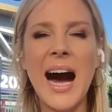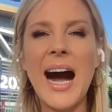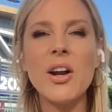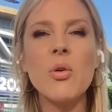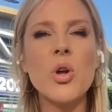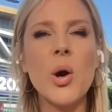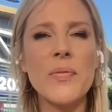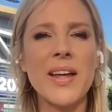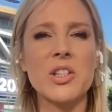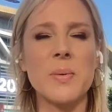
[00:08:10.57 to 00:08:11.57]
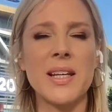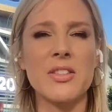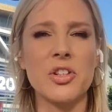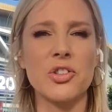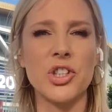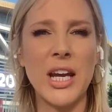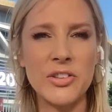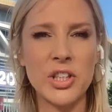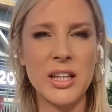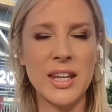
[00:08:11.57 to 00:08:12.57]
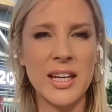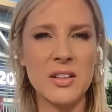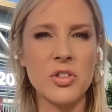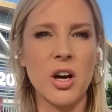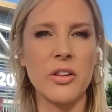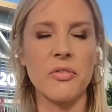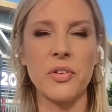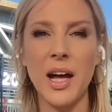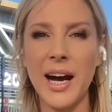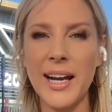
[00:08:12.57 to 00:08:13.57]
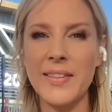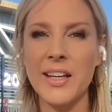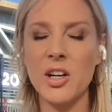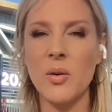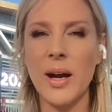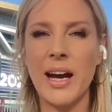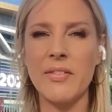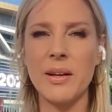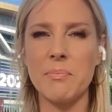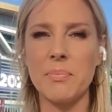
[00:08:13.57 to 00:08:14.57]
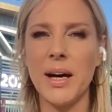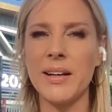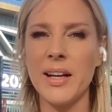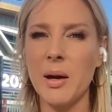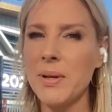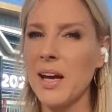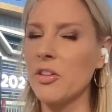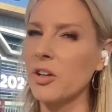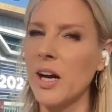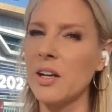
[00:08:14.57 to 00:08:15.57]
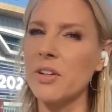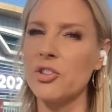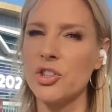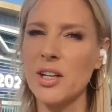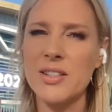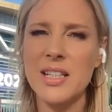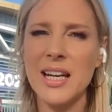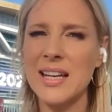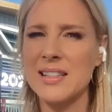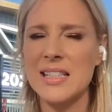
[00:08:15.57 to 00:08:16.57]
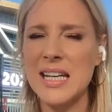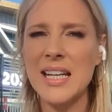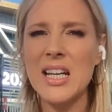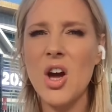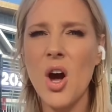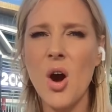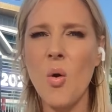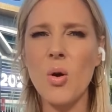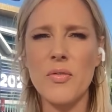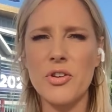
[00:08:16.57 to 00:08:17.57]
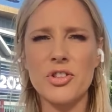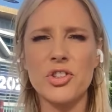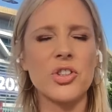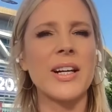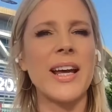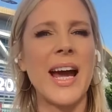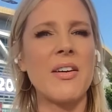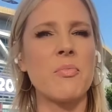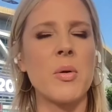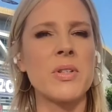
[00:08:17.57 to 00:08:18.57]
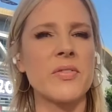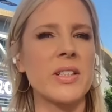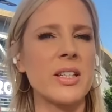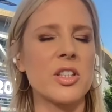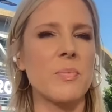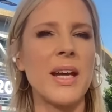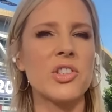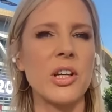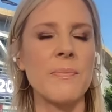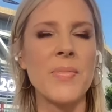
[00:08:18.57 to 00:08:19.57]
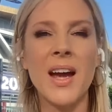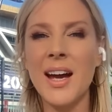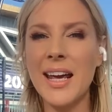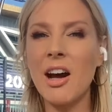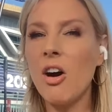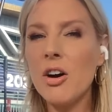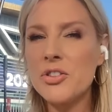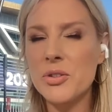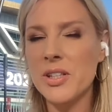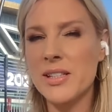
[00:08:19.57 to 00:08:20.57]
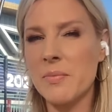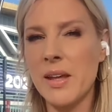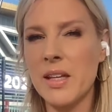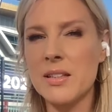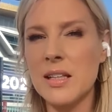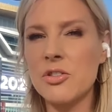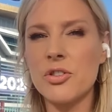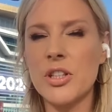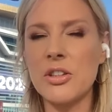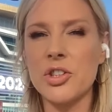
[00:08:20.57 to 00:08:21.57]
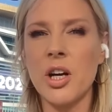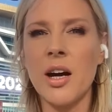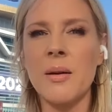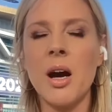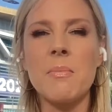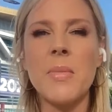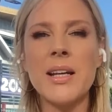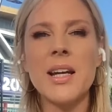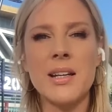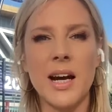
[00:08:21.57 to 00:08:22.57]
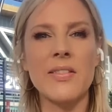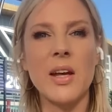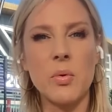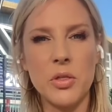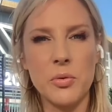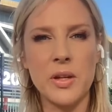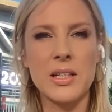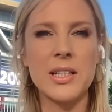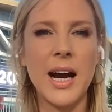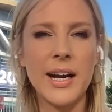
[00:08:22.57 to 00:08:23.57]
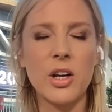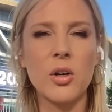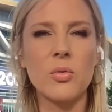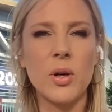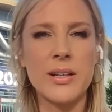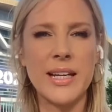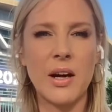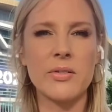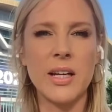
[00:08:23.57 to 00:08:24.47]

I don't know if that's because they're changing things on the fly and they don't have it buttoned up yet and they're kind of adjusting as needed, or if they're just trying to have moments of anticipation. And I'll also say something that's interesting, Sean. On Monday night, they went through the entire rundown.